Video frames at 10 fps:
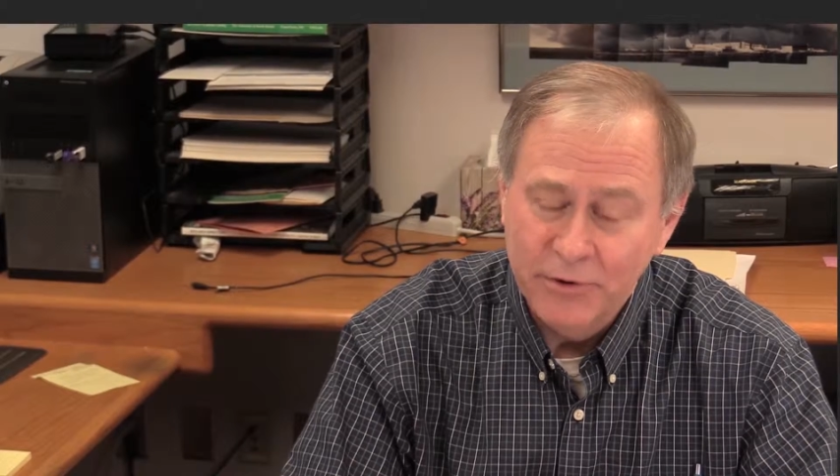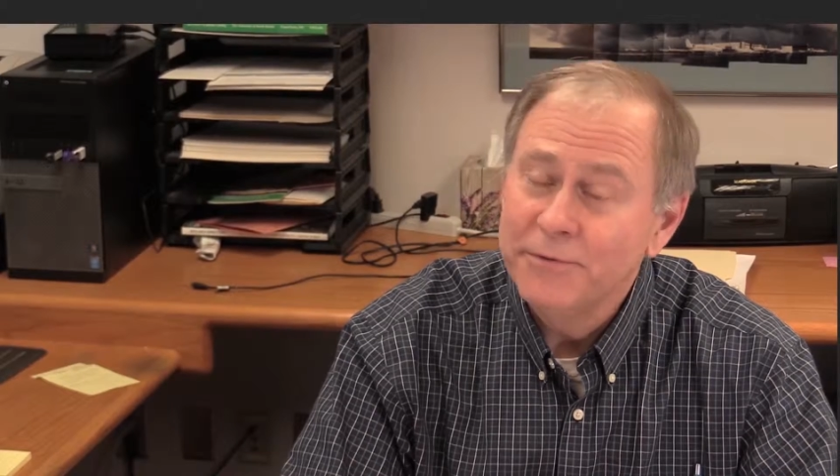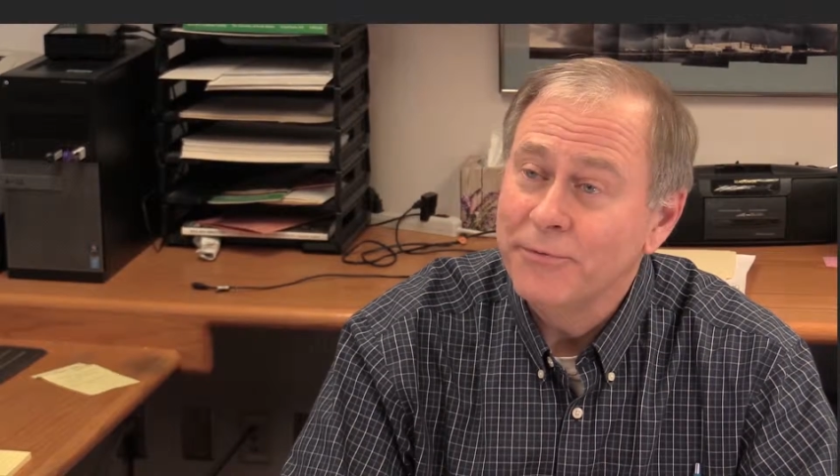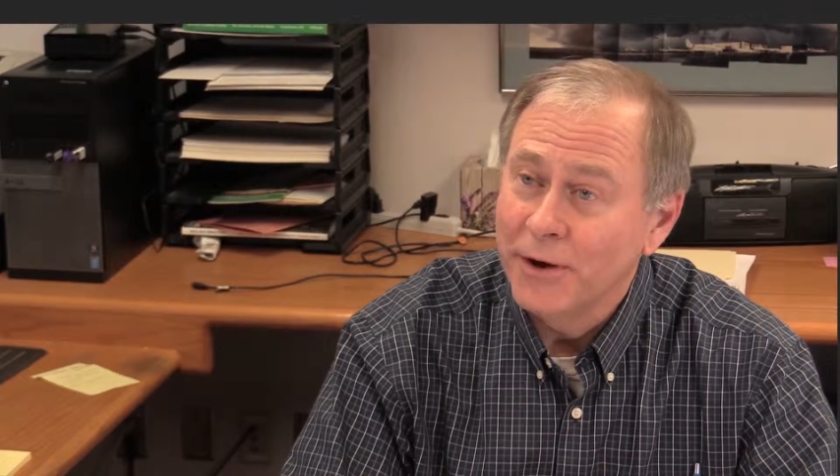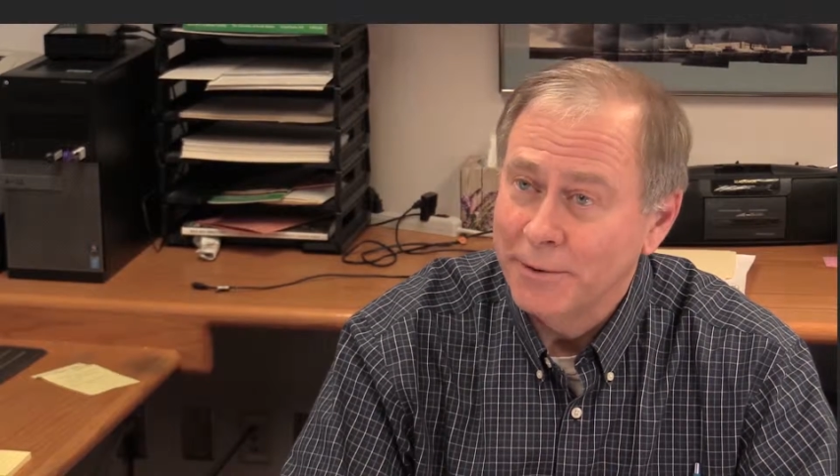
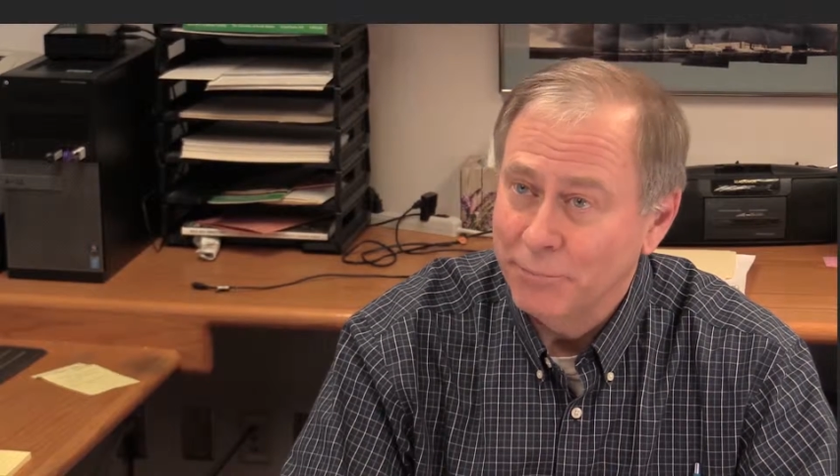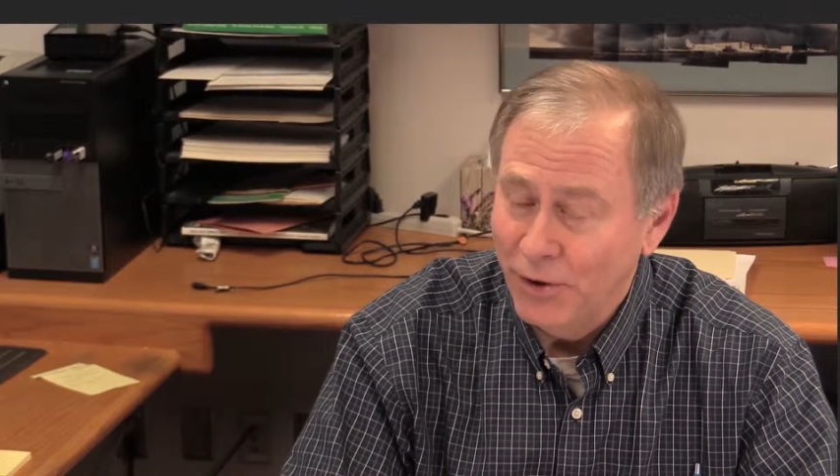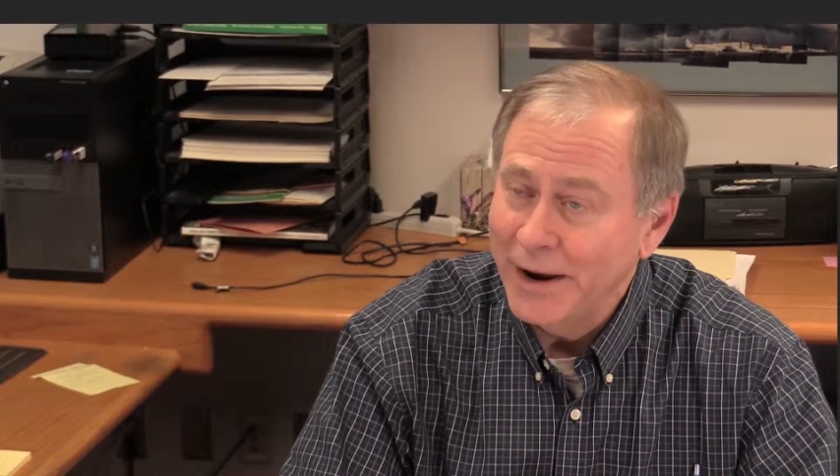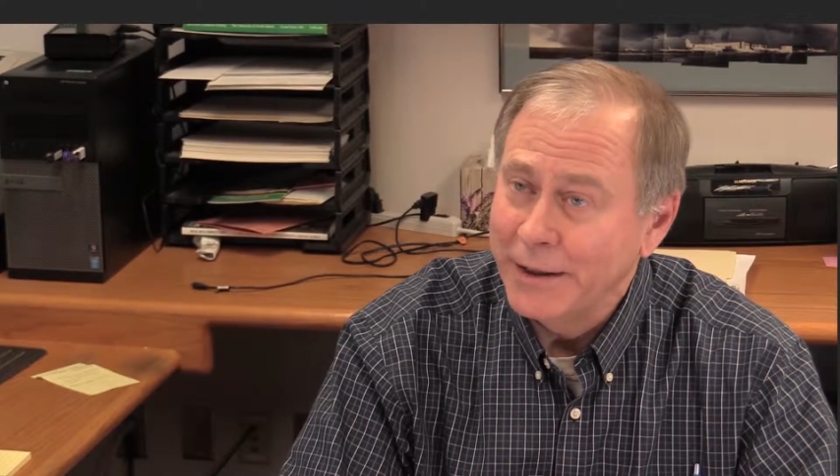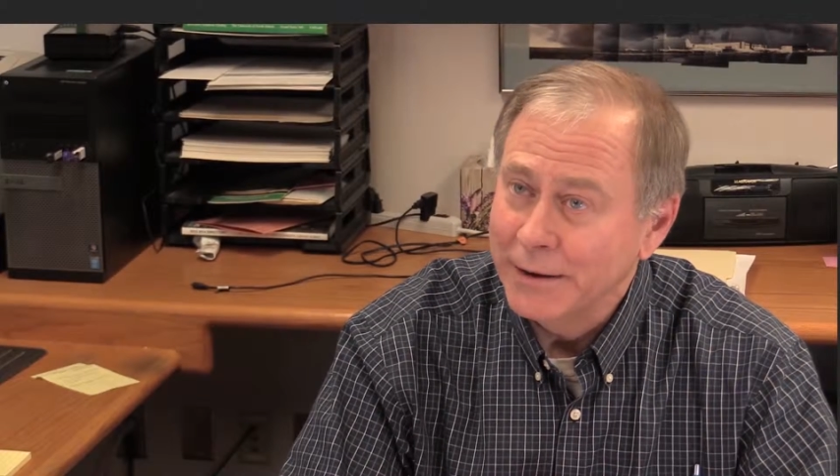pre-flight
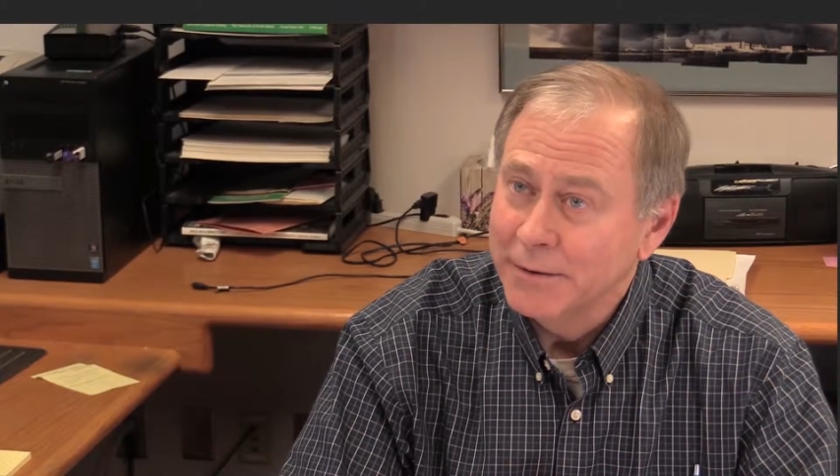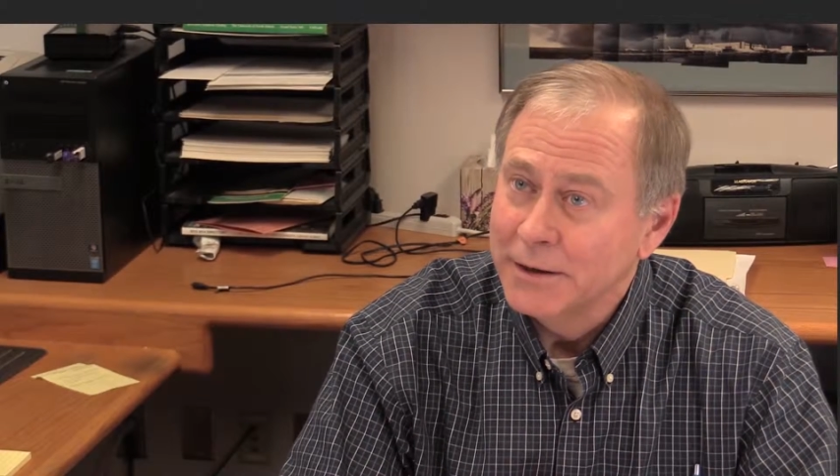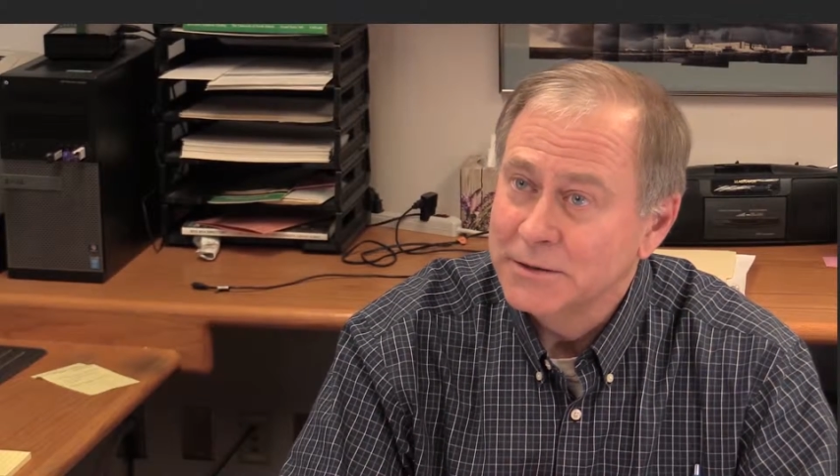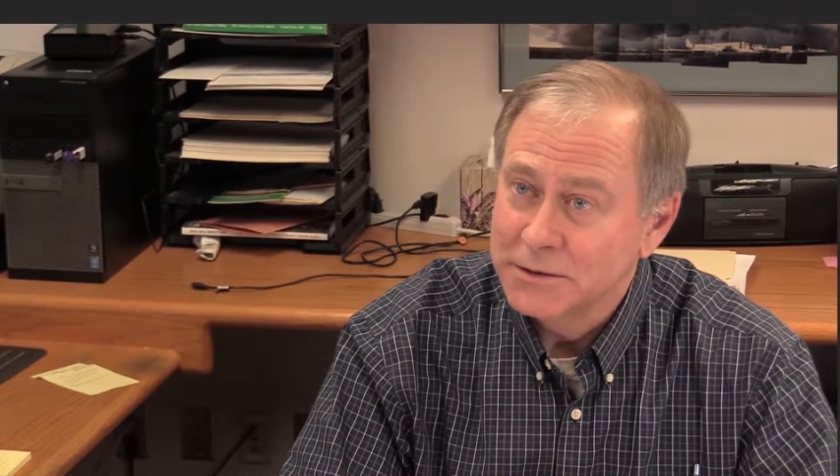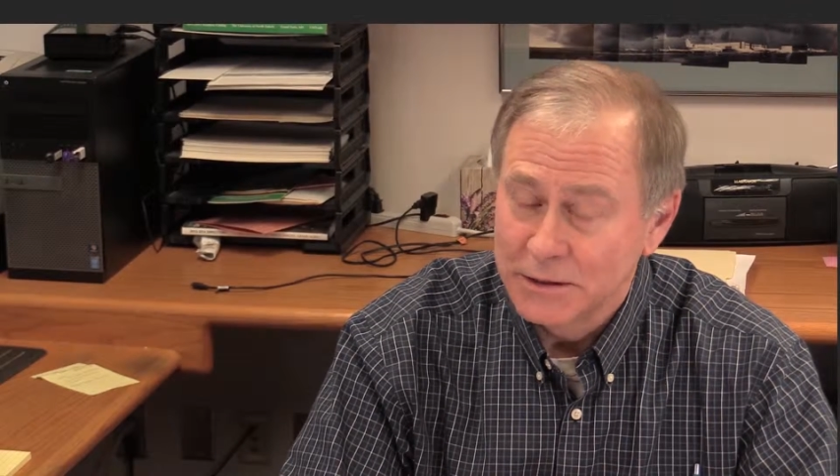planning,
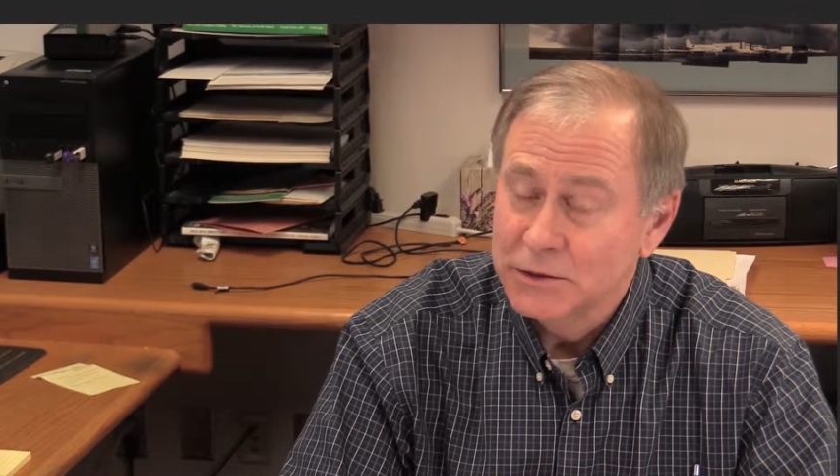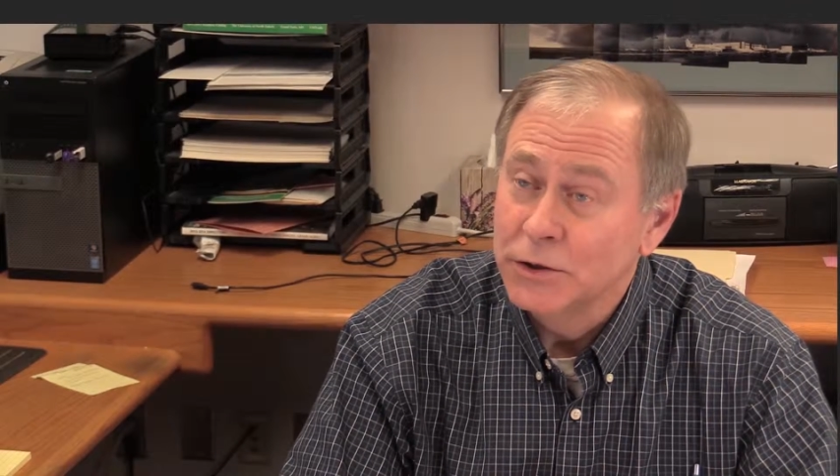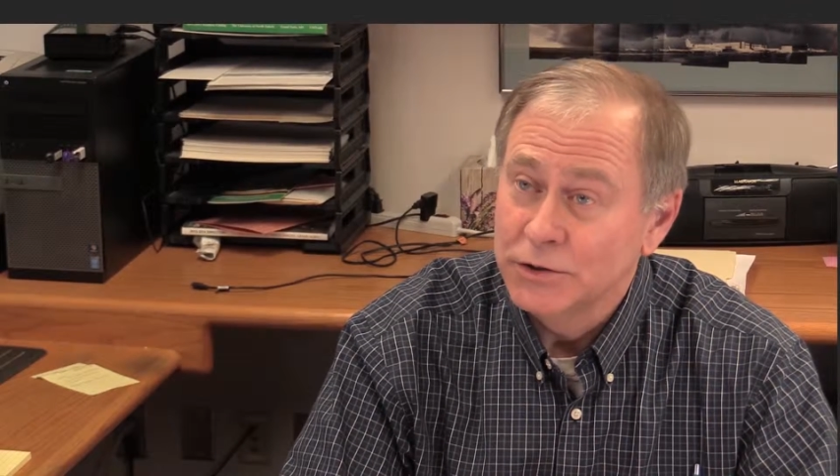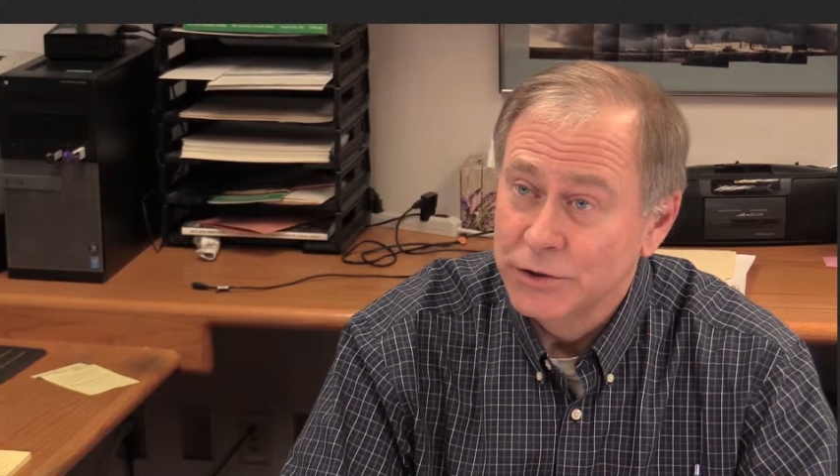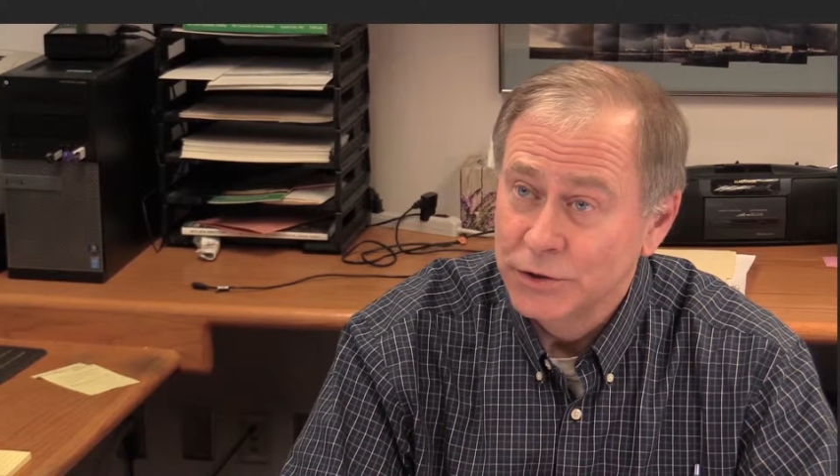it's
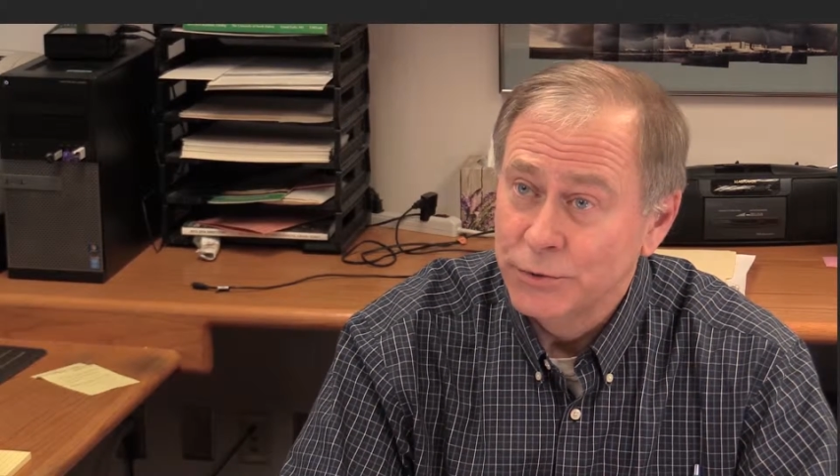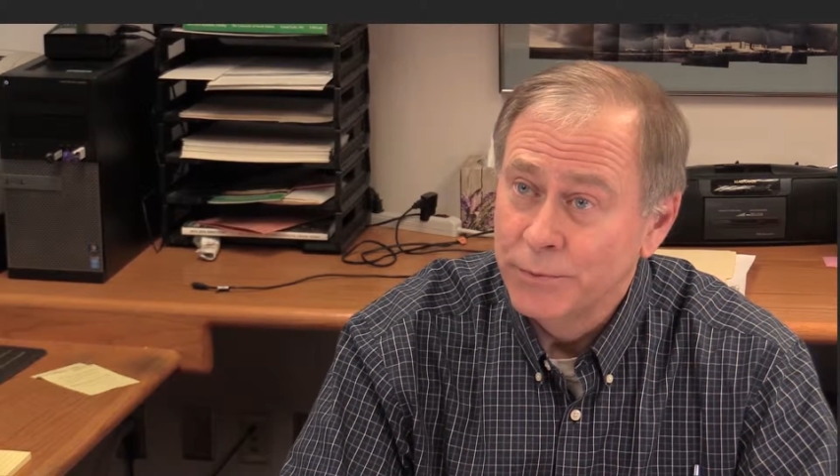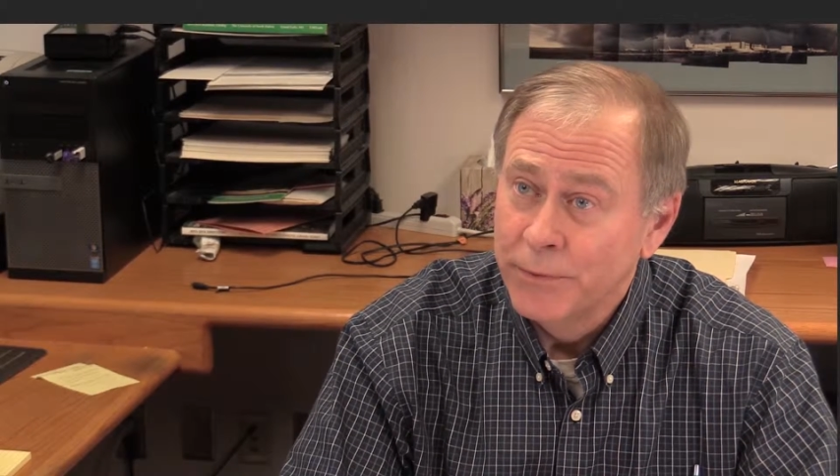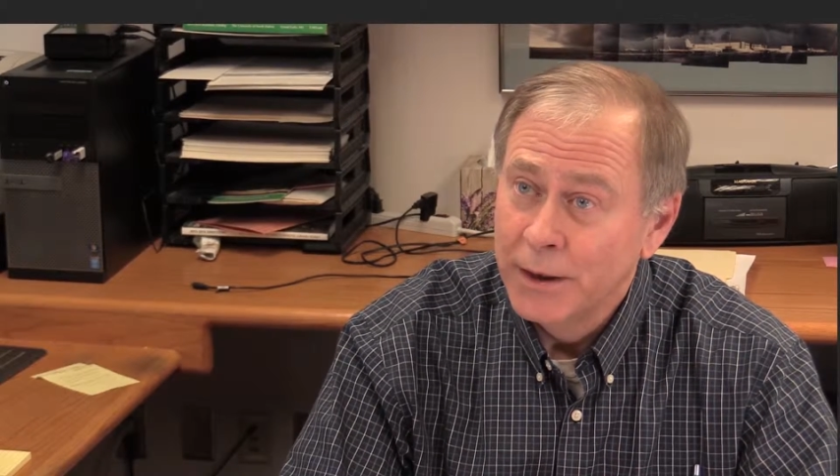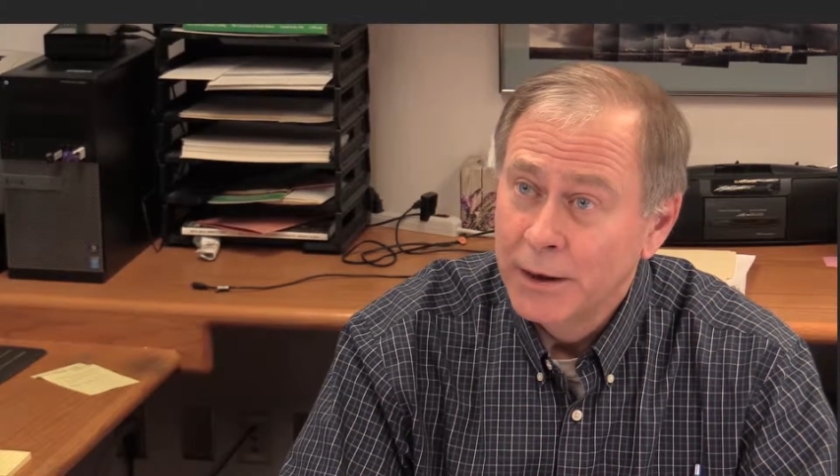good to do.